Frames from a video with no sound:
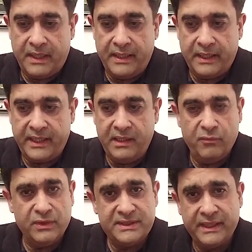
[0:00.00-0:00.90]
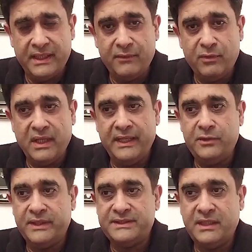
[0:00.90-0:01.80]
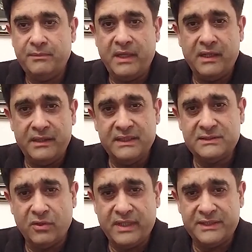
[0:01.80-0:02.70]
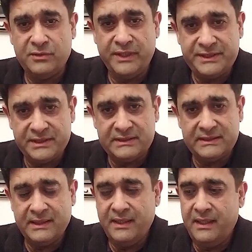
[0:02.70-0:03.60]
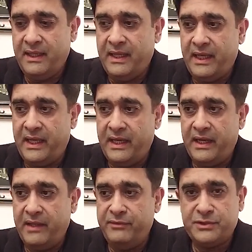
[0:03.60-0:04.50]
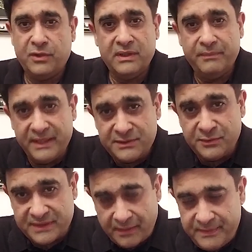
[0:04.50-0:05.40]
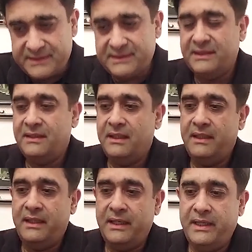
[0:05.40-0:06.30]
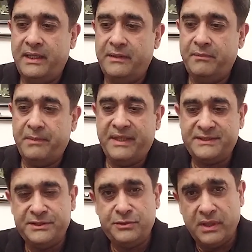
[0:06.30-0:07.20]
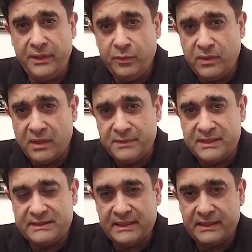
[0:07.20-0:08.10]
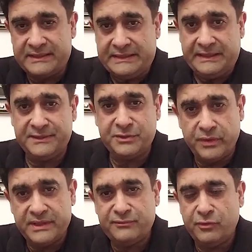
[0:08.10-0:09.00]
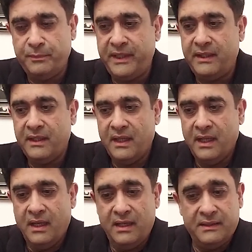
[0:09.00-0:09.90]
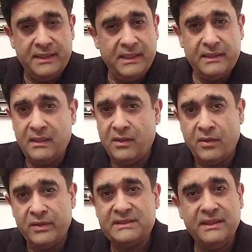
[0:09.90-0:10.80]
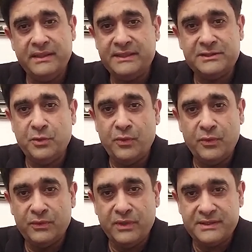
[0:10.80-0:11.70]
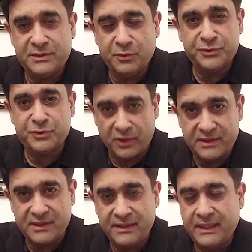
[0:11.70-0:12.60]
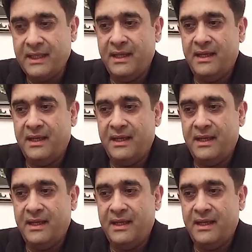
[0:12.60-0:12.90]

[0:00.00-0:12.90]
Once again, I would like to extend my heartiest congratulations, and I wish all the best to SZABIST. And my message to the newcomers and the existing students would be that honestly, there is no shortcut.